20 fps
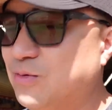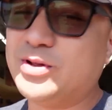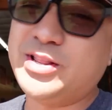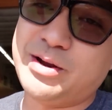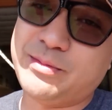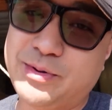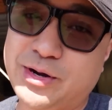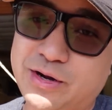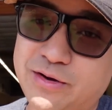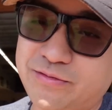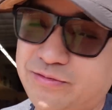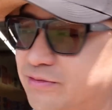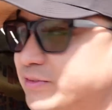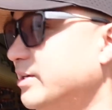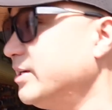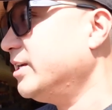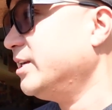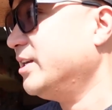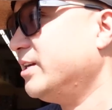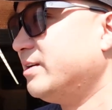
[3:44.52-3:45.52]
Well, they're both.
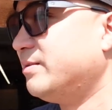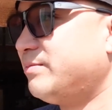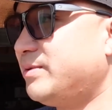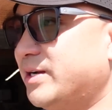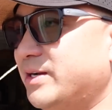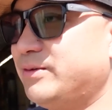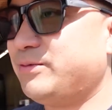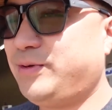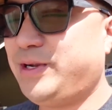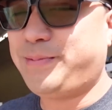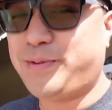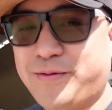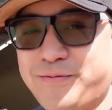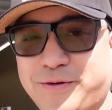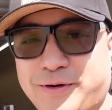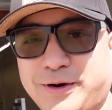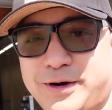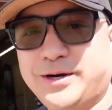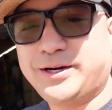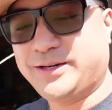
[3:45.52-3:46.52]
But we
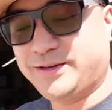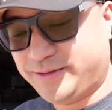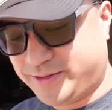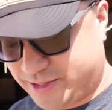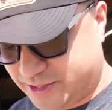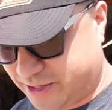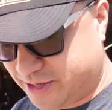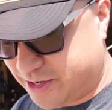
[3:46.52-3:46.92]
prefer to